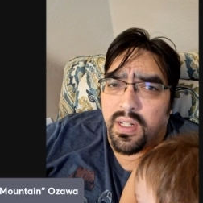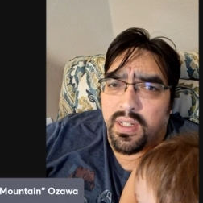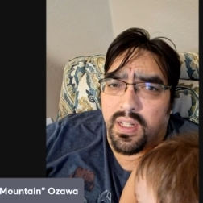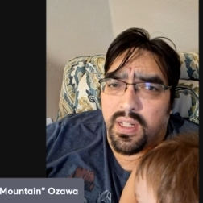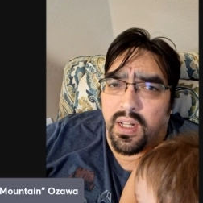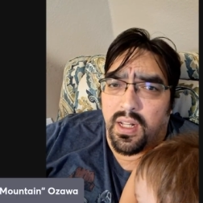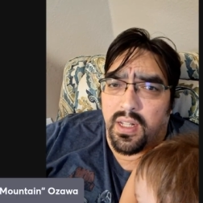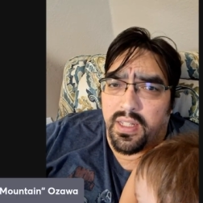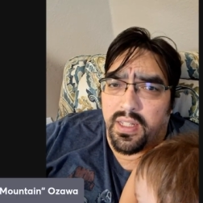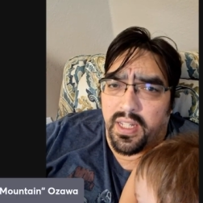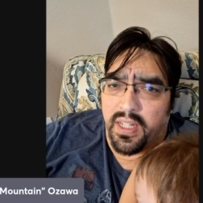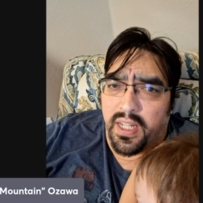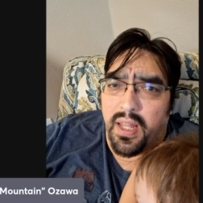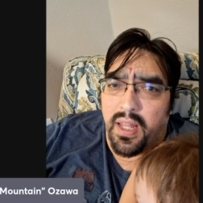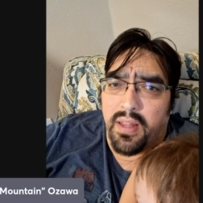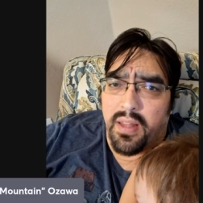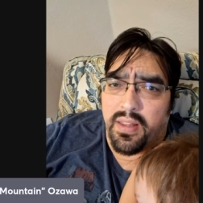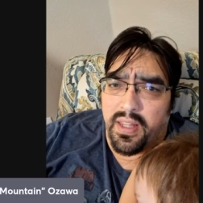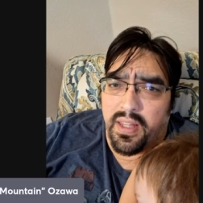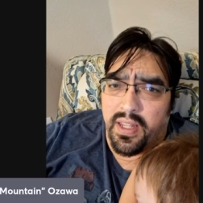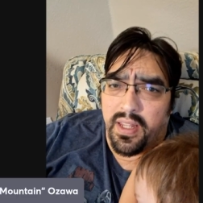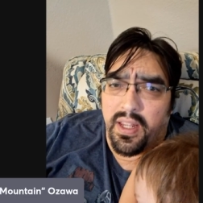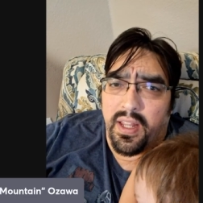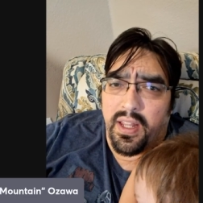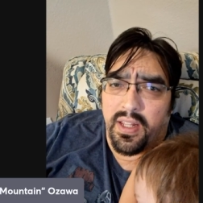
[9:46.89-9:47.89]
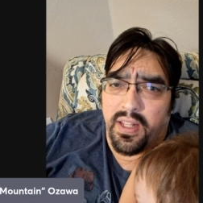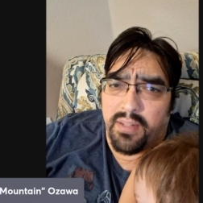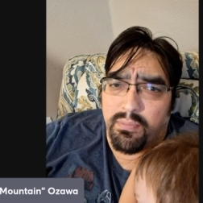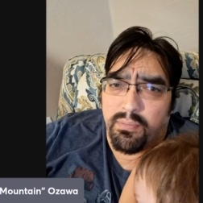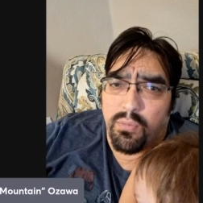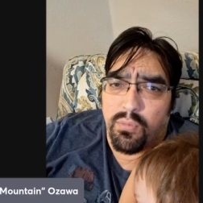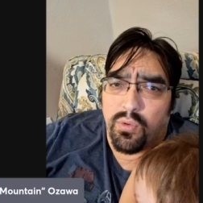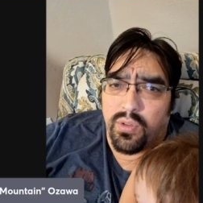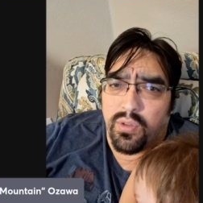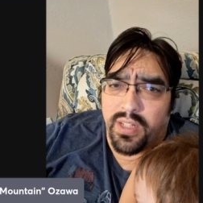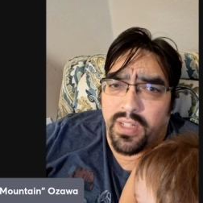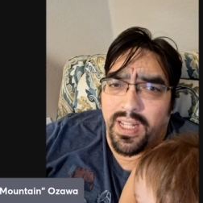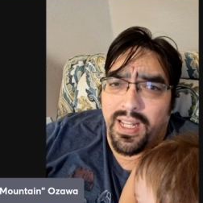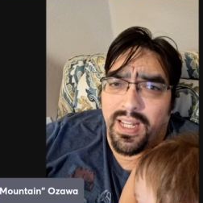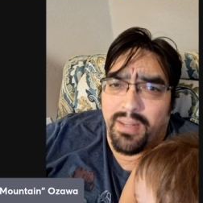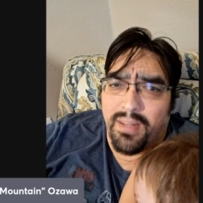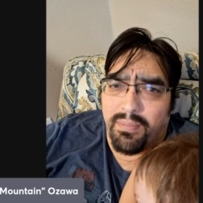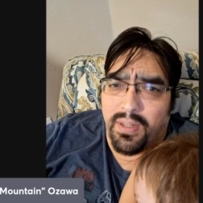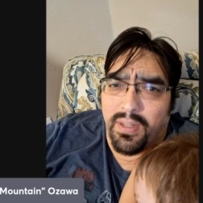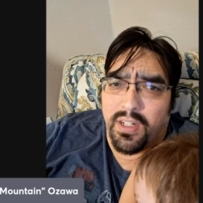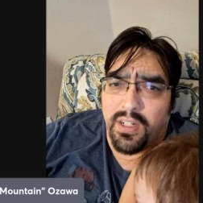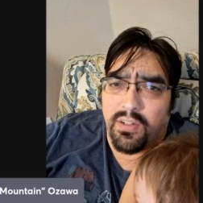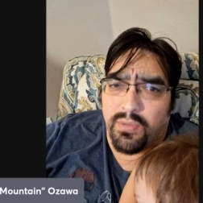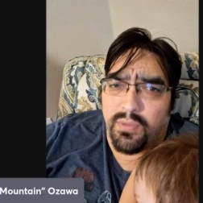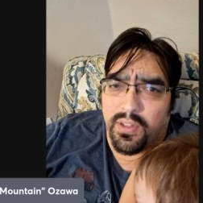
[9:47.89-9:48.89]
they
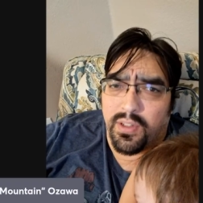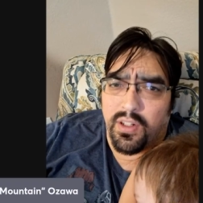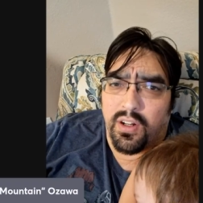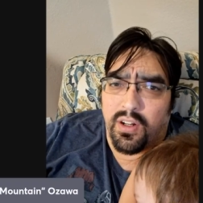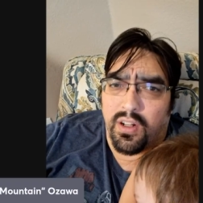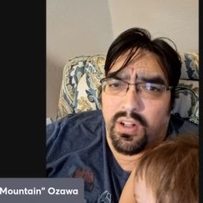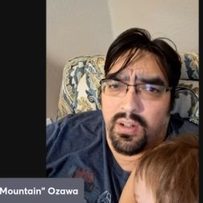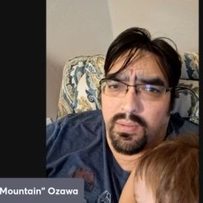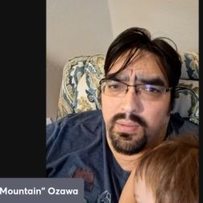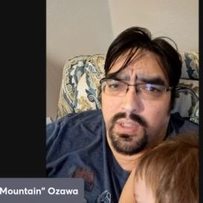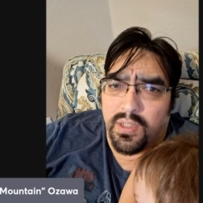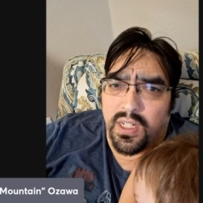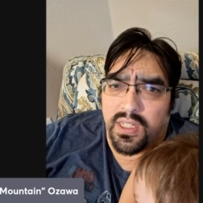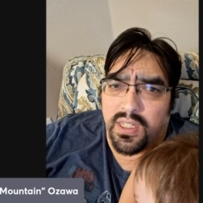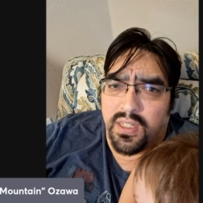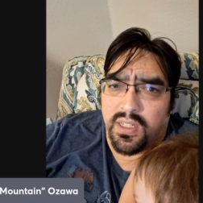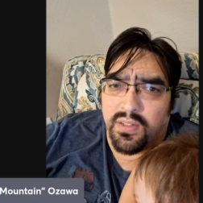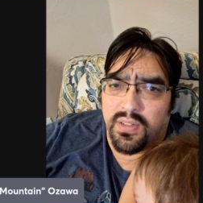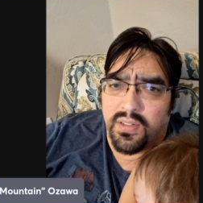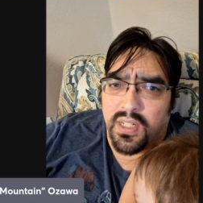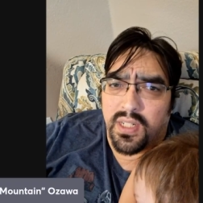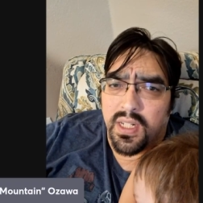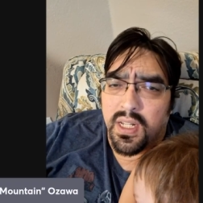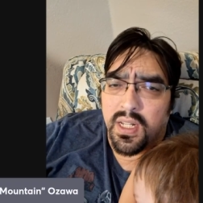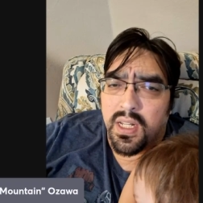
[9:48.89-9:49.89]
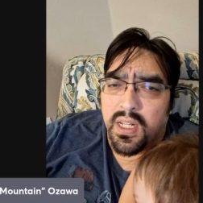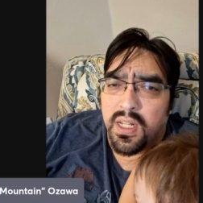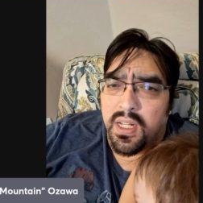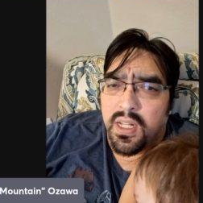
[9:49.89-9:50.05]
hit better when they're on objectives.